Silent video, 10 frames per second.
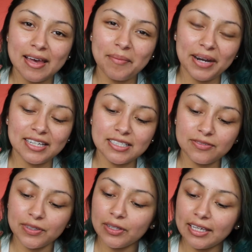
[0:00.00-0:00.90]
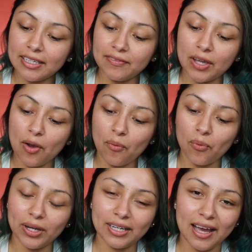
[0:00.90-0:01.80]
but I just feel like giving
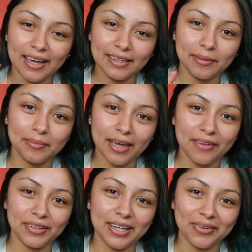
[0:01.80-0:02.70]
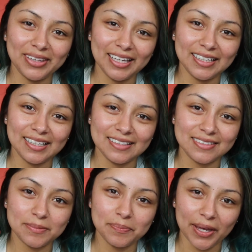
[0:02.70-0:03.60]
one item every now and then
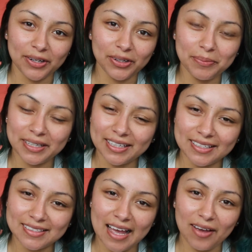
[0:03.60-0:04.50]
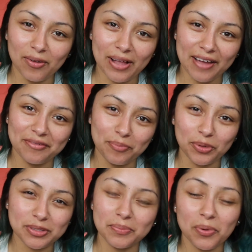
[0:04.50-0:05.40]
is better because I will have
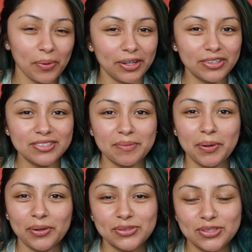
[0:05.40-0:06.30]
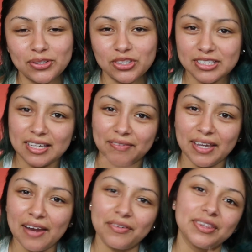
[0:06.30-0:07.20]
multiple winners opposed to just
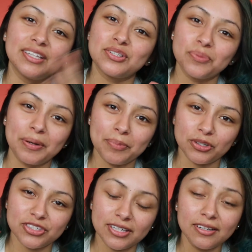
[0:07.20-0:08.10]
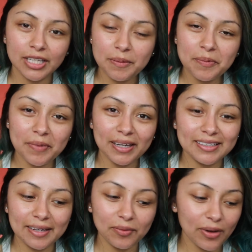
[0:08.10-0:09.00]
giving everything to one person. Keep in
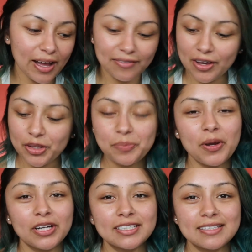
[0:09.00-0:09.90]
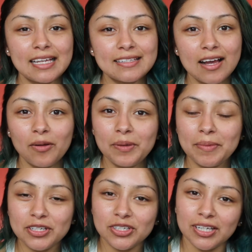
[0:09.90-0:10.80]
mind, I will have other products that I'll be
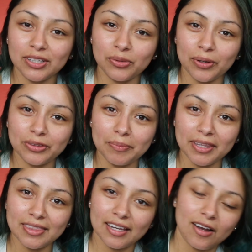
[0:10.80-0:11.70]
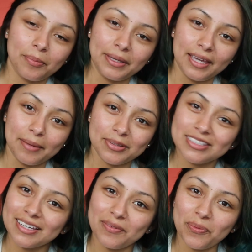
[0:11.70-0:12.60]
mentioning throughout the month that I'll be able
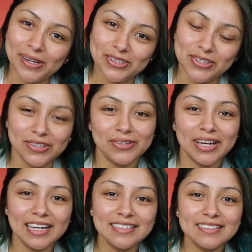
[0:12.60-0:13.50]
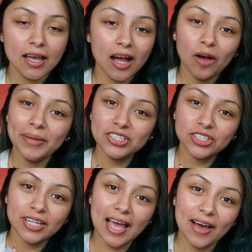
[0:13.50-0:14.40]
to give away to you guys. I'll
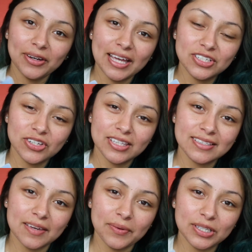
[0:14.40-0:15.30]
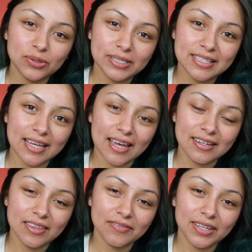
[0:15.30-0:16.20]
mention how to enter this giveaway towards the
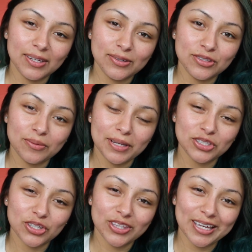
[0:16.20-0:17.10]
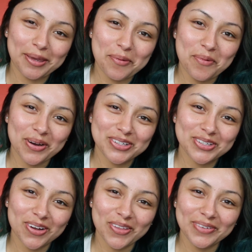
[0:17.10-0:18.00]
end of the video, so make sure that you watch
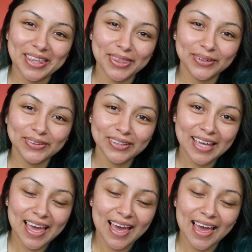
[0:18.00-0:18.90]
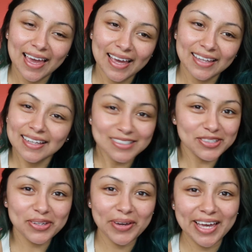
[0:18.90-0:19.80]
all the way through. And let's
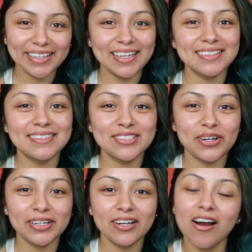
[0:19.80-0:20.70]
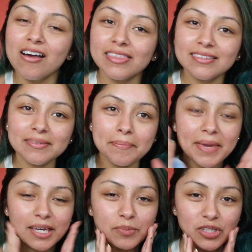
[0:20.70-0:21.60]
just go ahead and get started on this
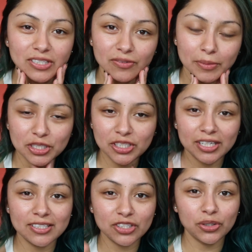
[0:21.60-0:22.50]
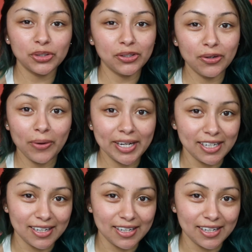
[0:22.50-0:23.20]
makeup transformation because girl, you know I need